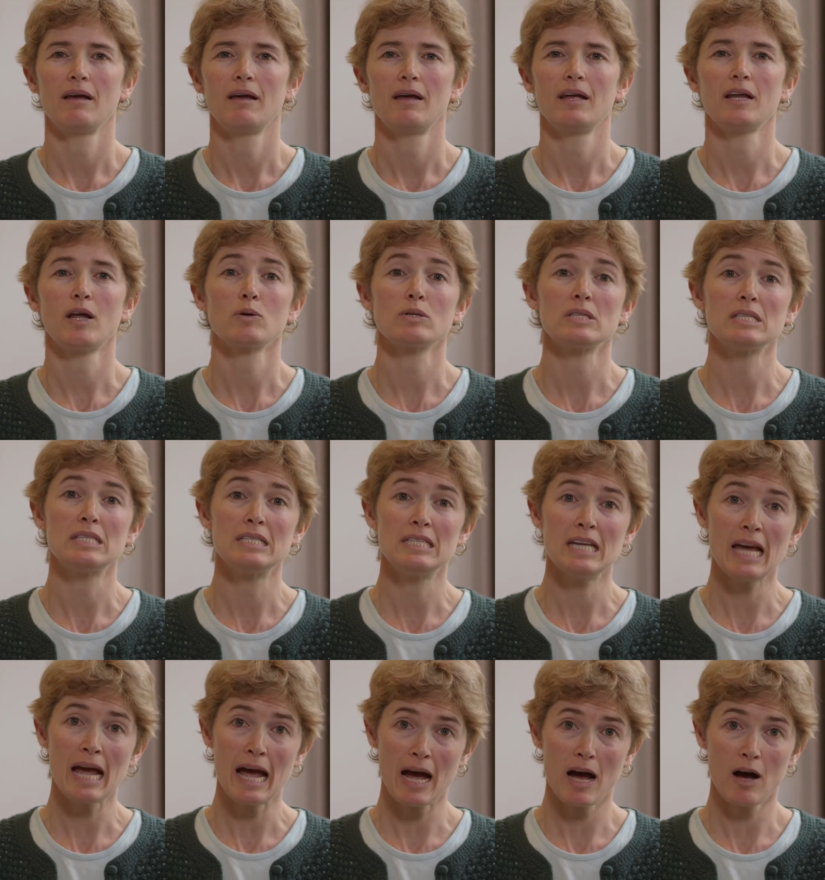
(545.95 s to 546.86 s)
It goes
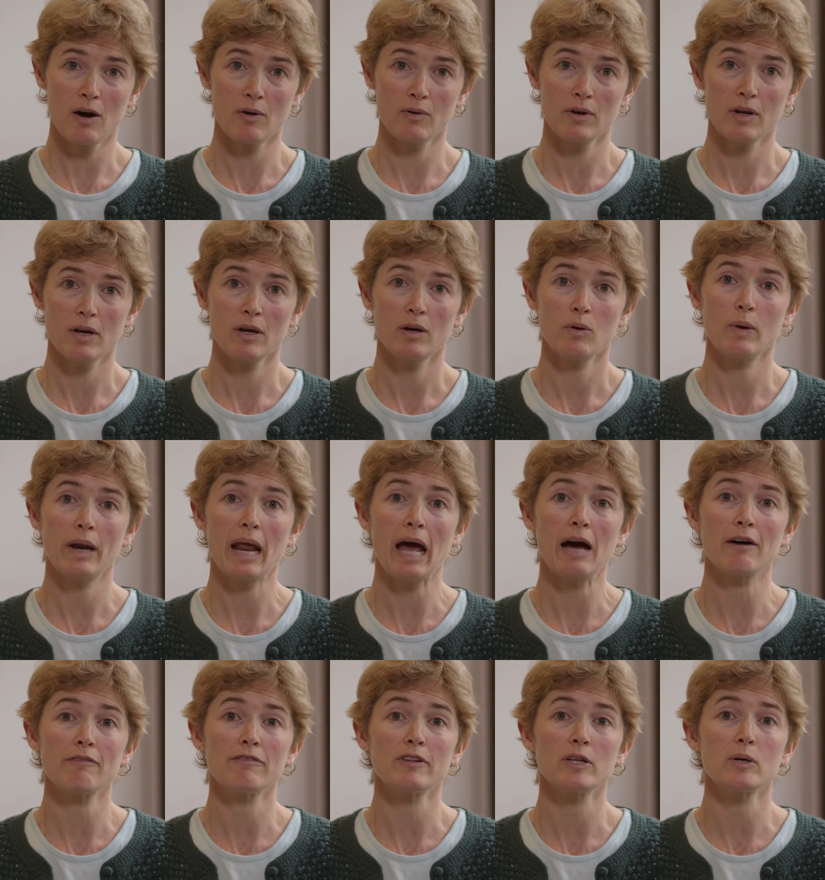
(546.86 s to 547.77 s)
down when
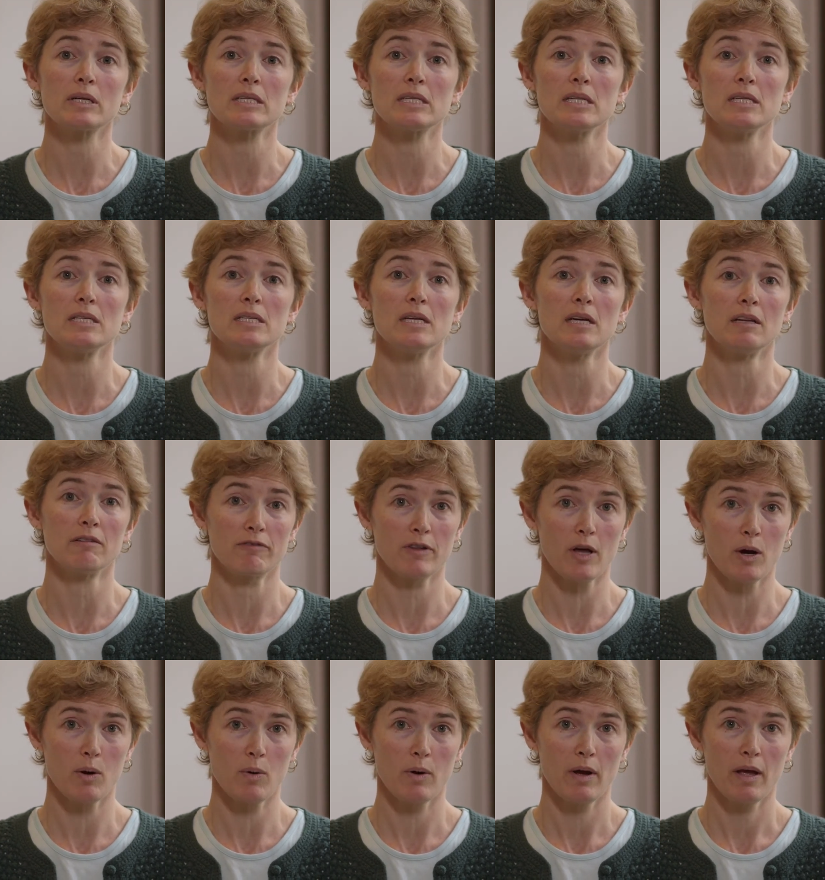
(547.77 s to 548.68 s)
outflow exceeds
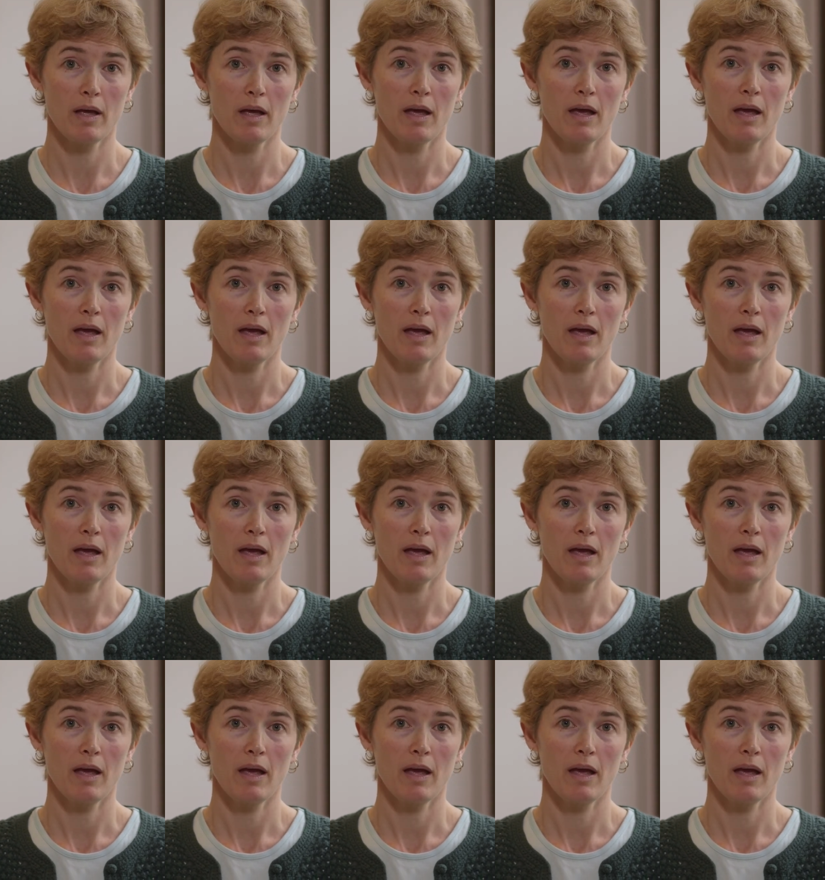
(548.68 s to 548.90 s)
inflow.